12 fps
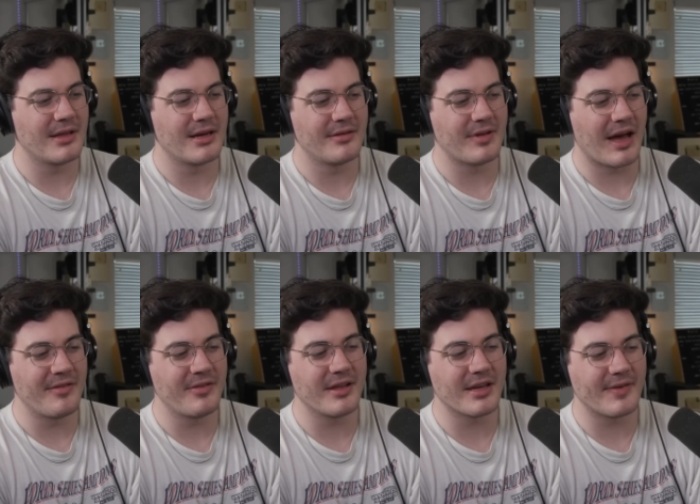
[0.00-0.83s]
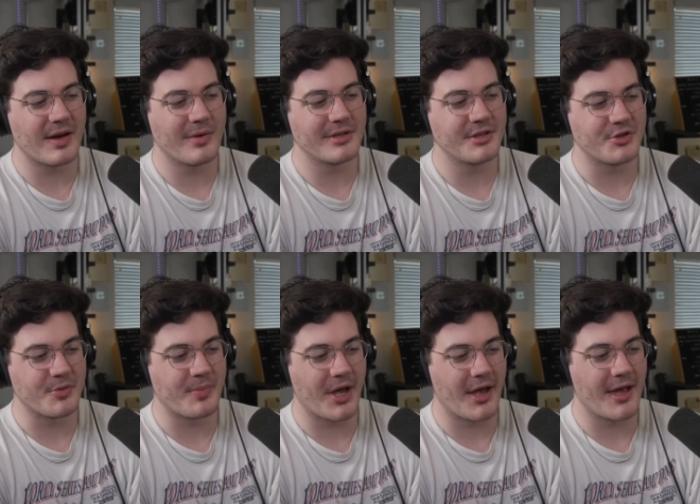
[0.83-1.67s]
love. I feel like if I went to
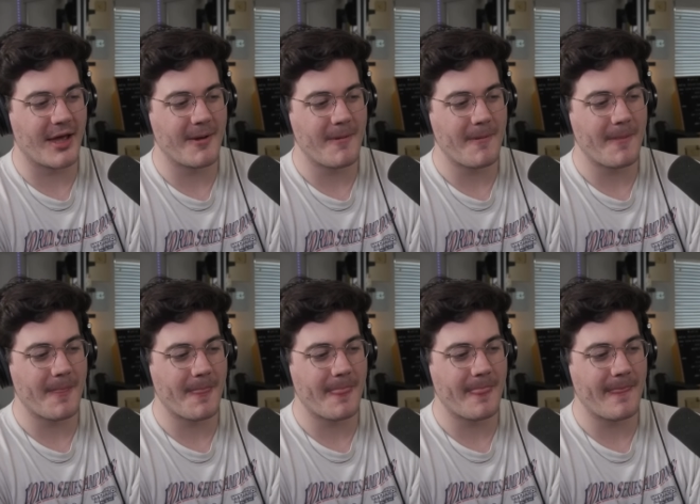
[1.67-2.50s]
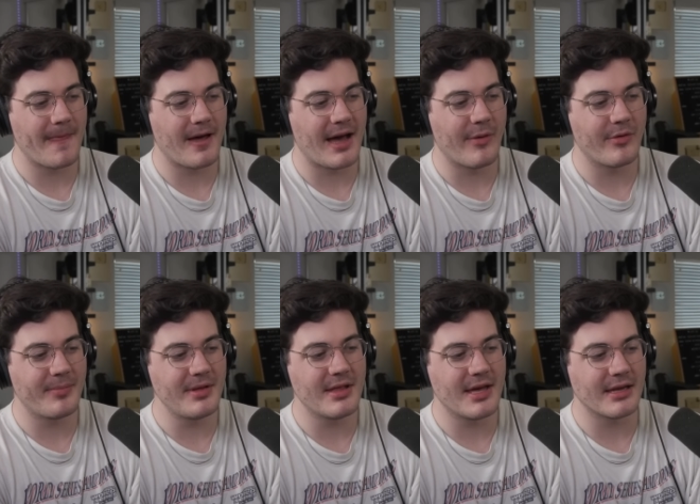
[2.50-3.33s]
Japan, I would
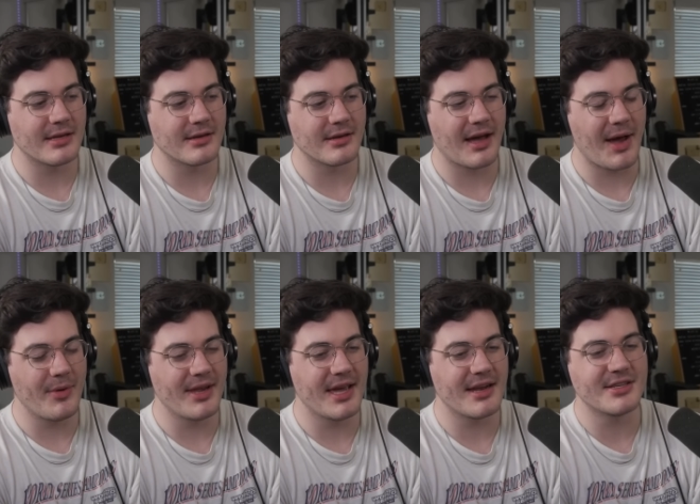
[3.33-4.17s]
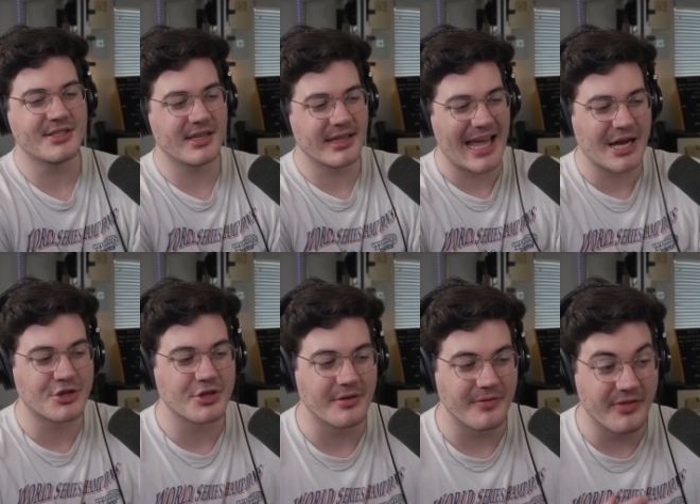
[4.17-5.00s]
be like, I would get a
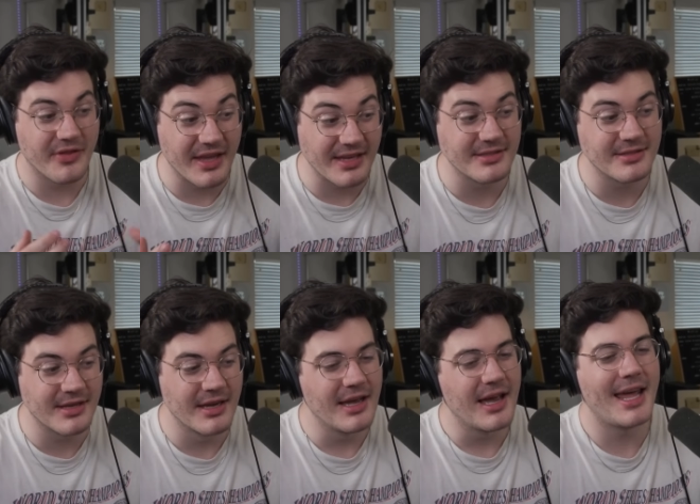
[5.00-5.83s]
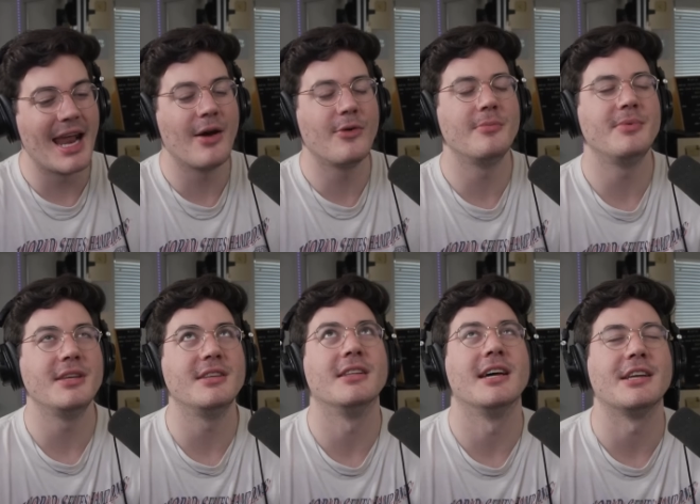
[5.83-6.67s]
selection of things, and I would
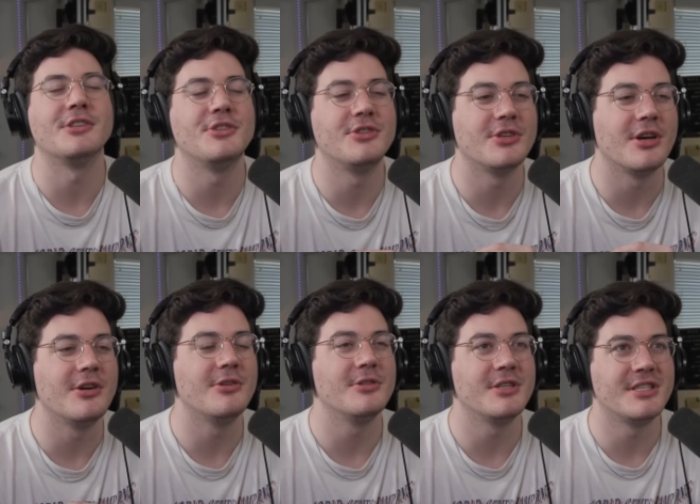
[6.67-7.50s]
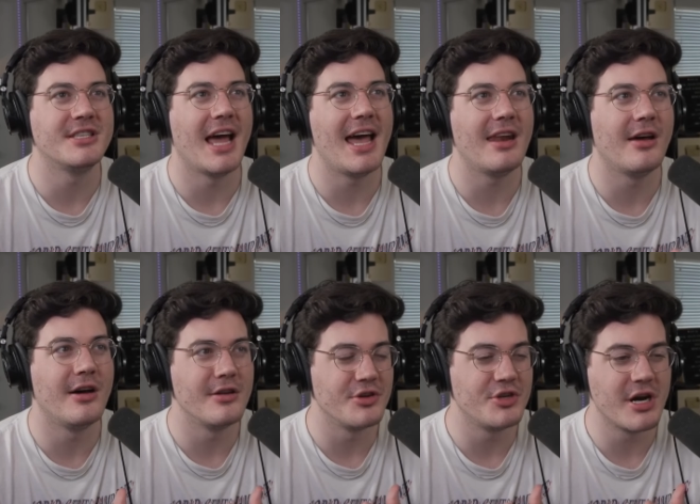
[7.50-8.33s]
be like so set
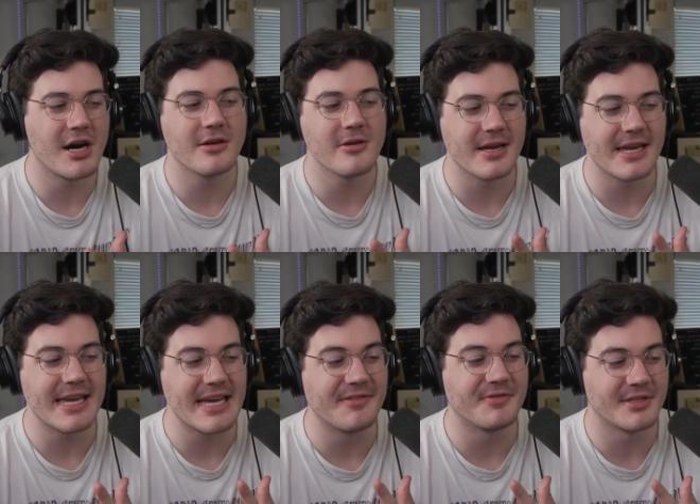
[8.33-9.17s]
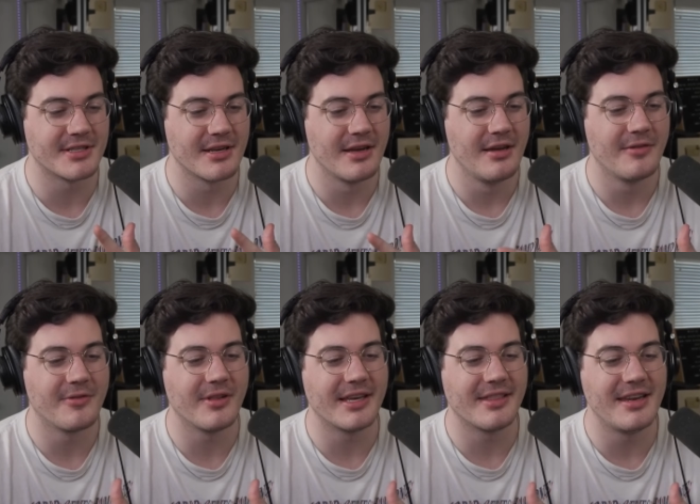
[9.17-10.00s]
on Tucker gifts
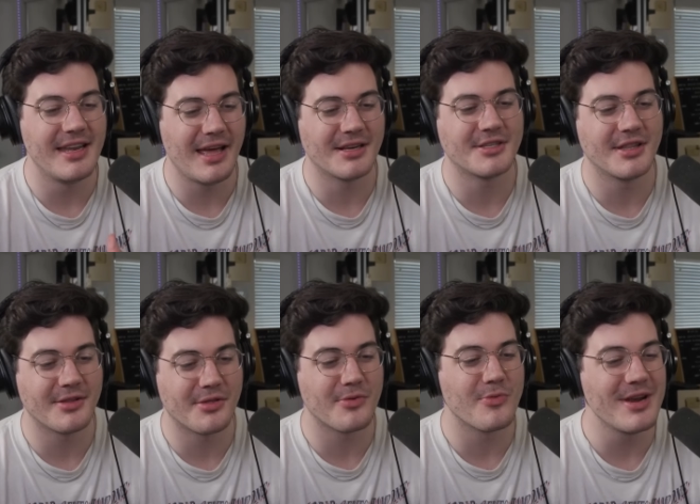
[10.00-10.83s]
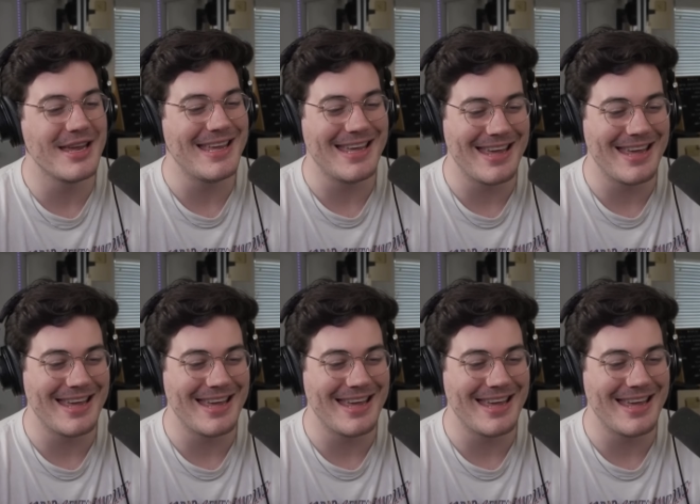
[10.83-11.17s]
for like the next three